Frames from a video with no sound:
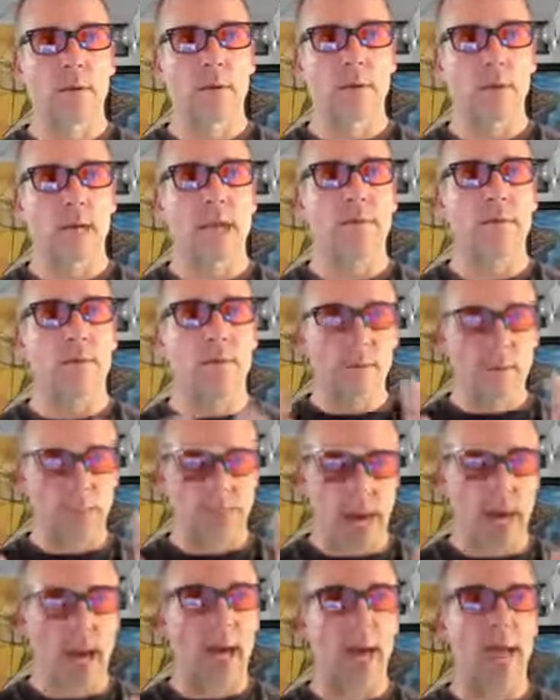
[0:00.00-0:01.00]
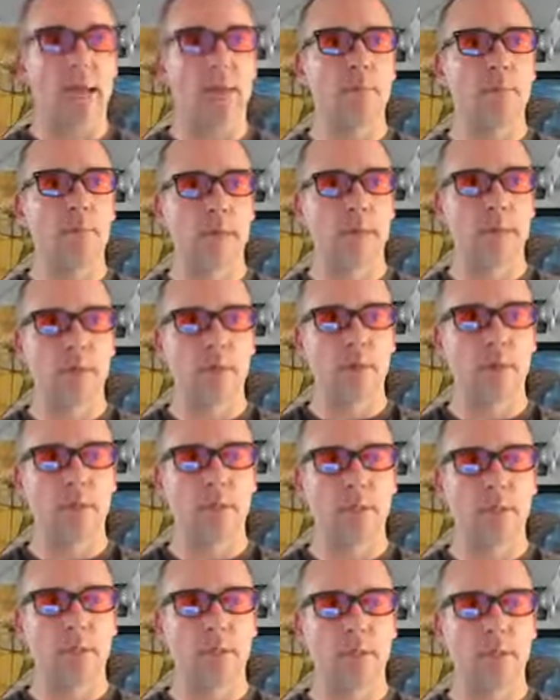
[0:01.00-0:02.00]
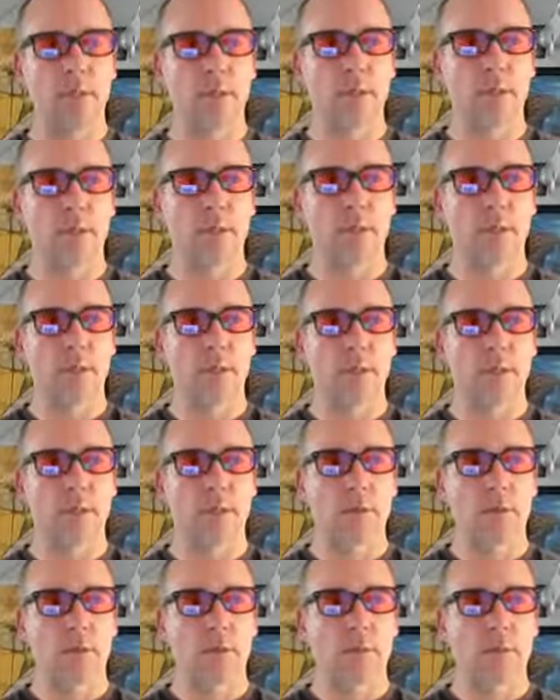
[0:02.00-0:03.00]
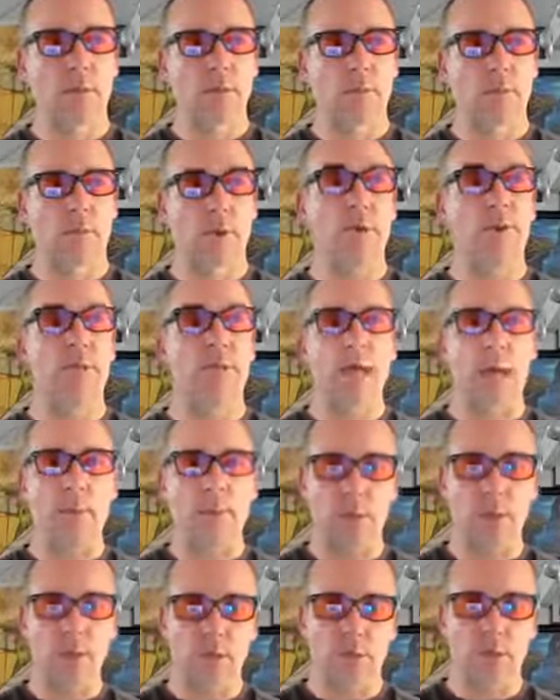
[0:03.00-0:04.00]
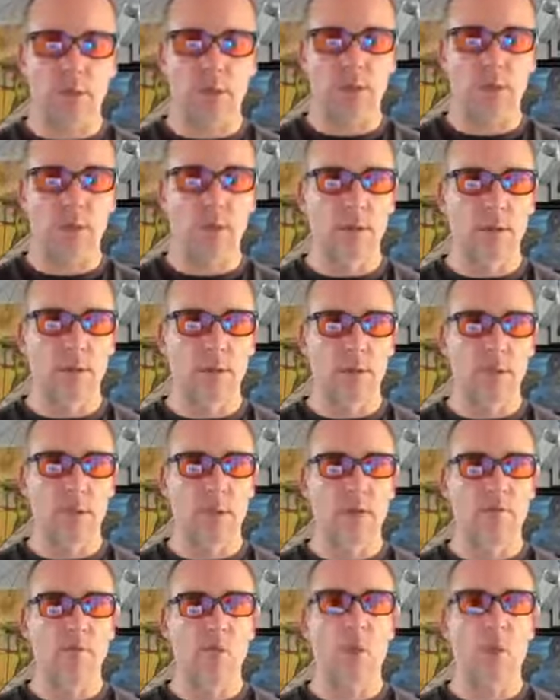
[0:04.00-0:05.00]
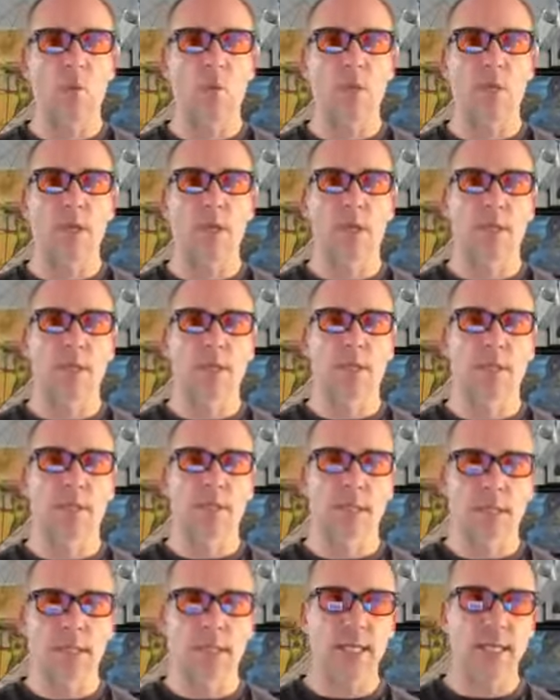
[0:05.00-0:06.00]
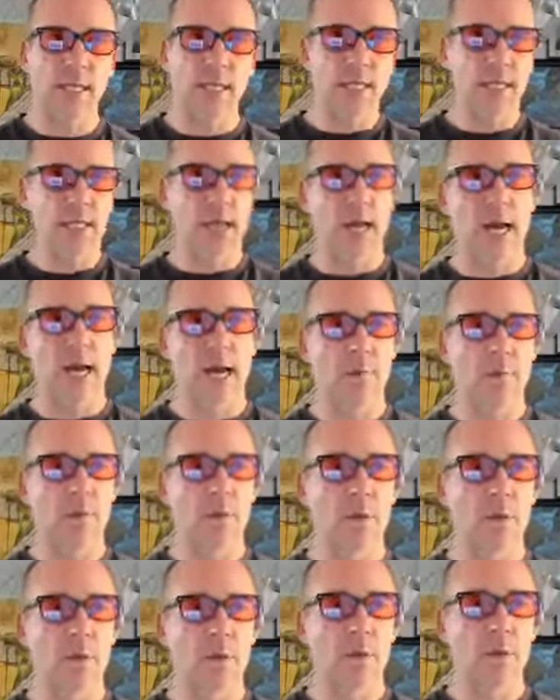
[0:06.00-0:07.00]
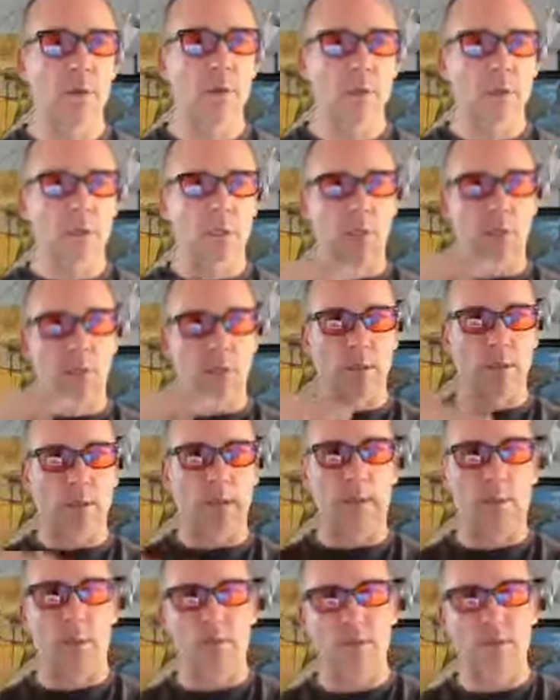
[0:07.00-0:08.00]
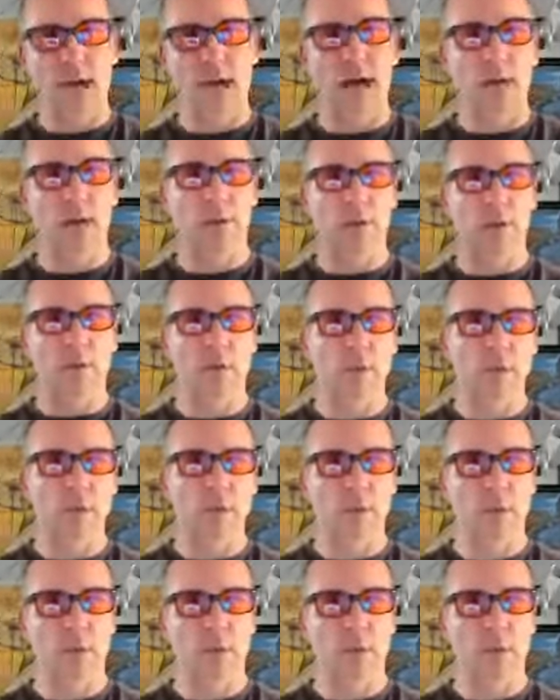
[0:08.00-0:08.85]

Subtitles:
and time in this perception of what we see as time, so we can label values